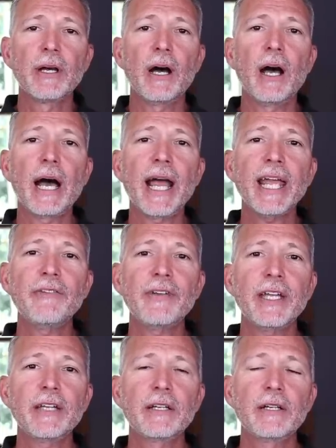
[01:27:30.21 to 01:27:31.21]
Uh, I have
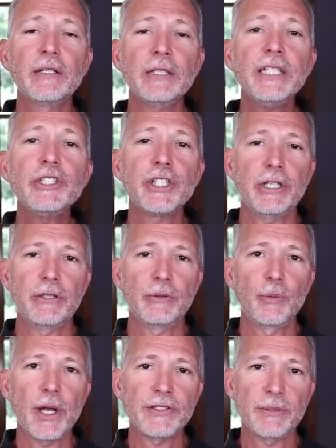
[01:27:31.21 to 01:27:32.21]
a collegiate
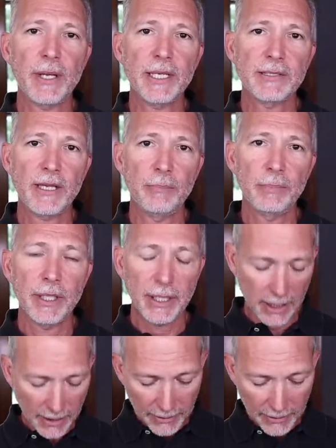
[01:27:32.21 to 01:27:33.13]
resume template.